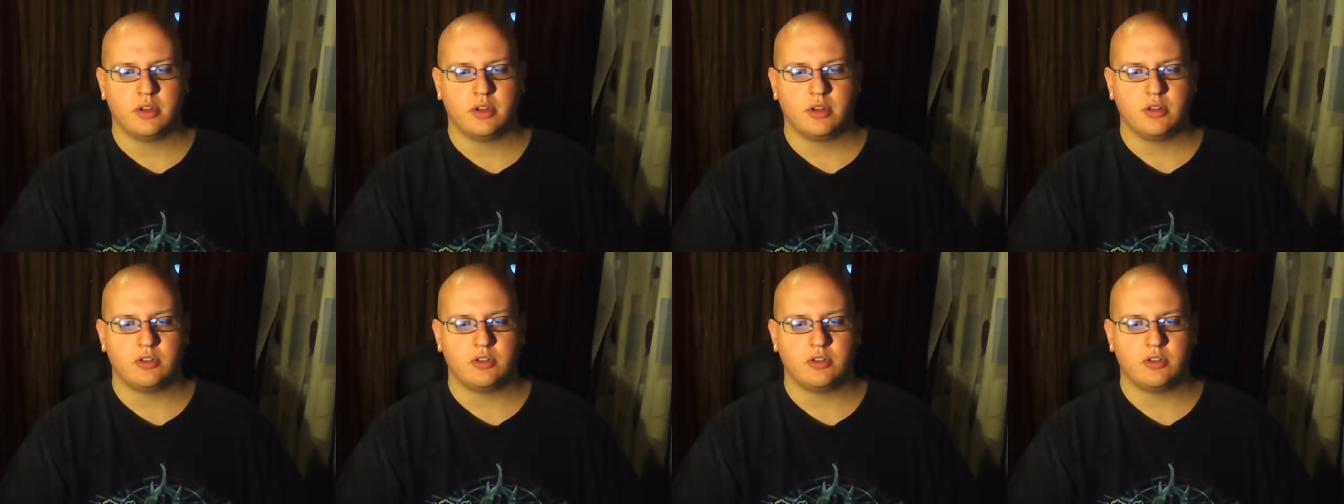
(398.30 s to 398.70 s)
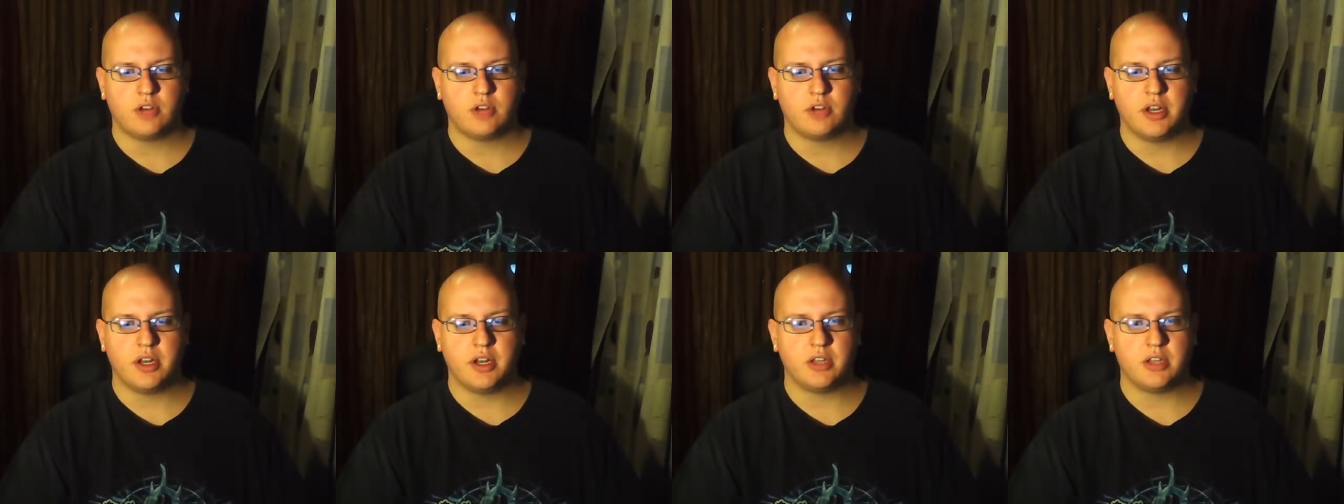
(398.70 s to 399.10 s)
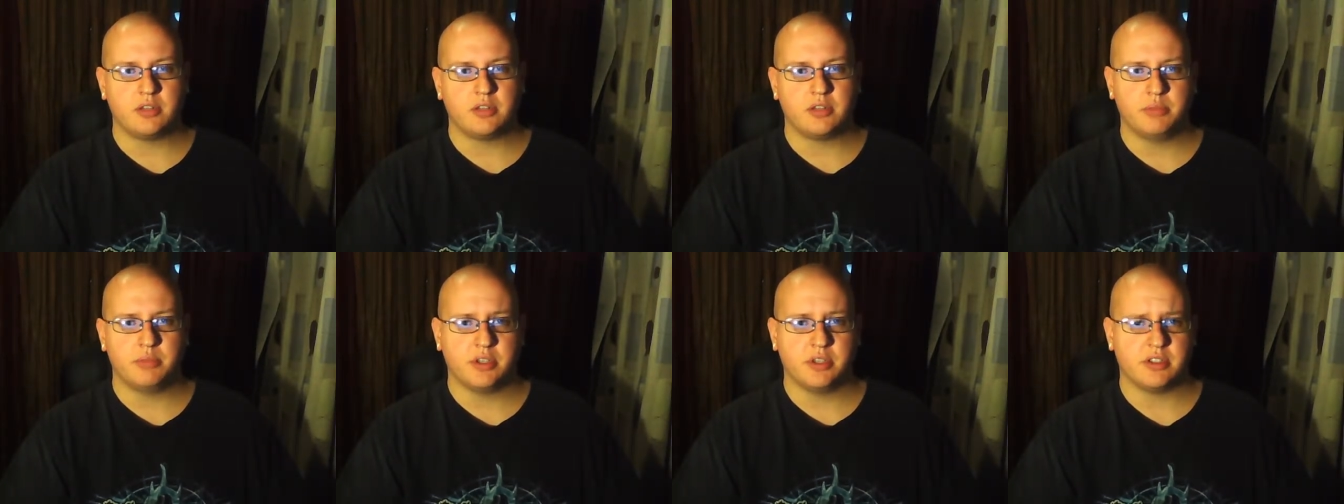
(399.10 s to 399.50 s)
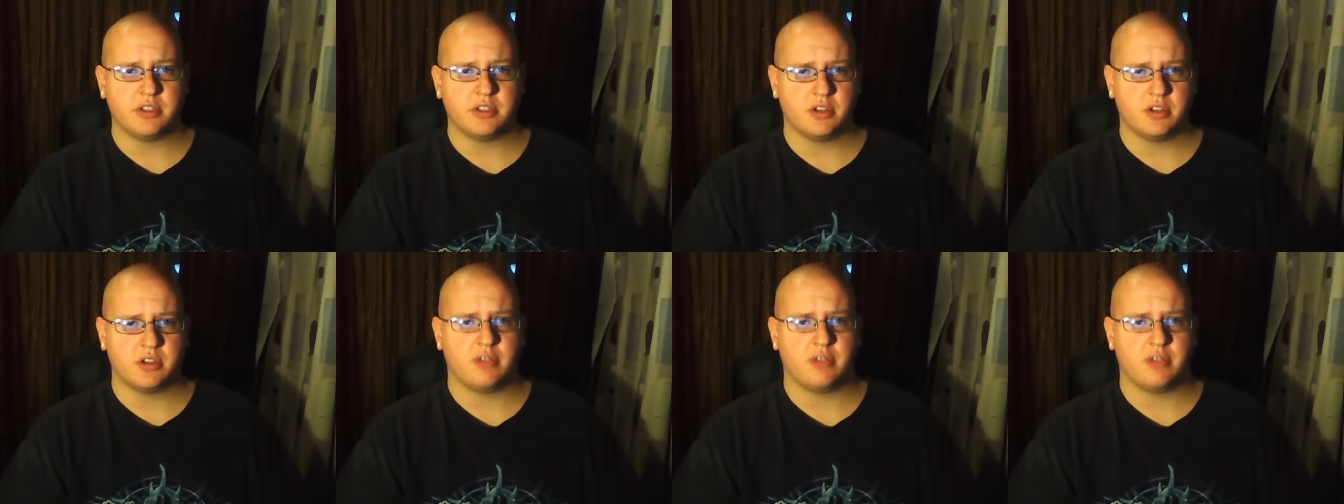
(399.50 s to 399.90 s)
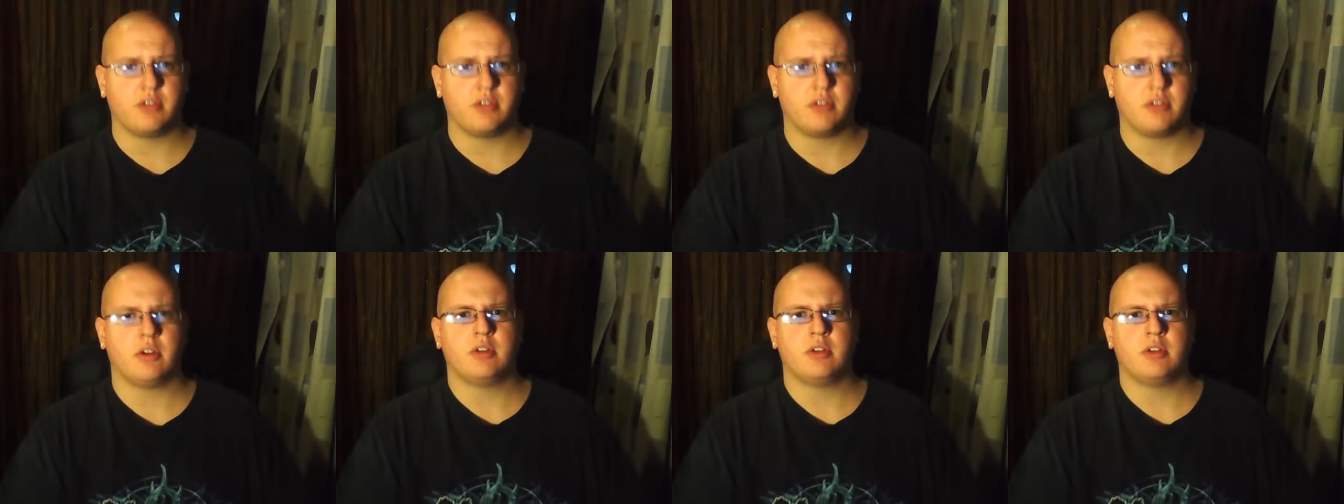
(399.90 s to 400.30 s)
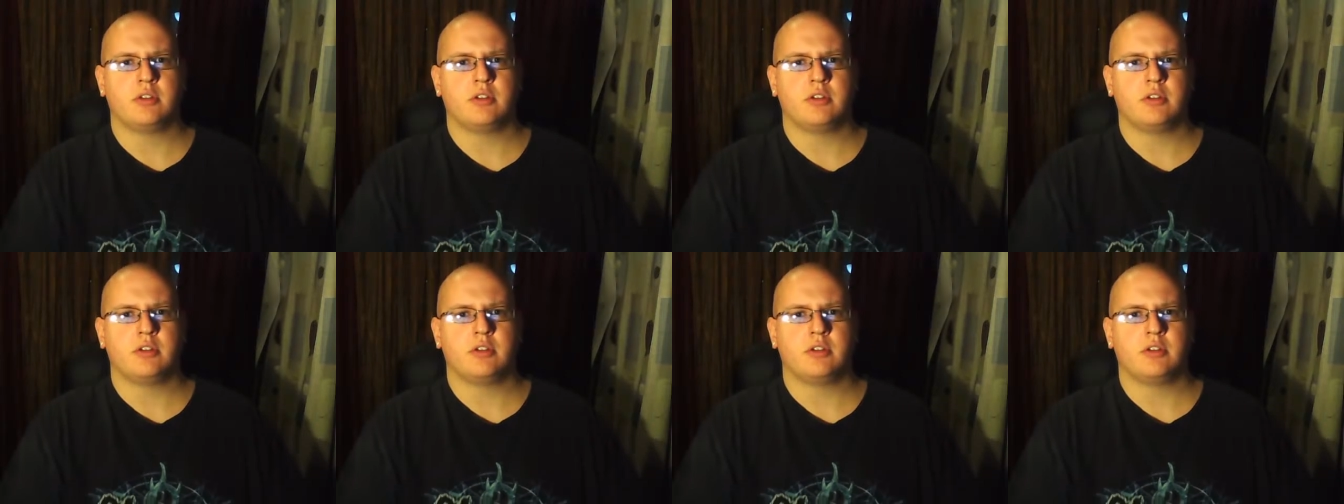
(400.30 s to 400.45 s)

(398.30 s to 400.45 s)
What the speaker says: Trying to get this business off the ground.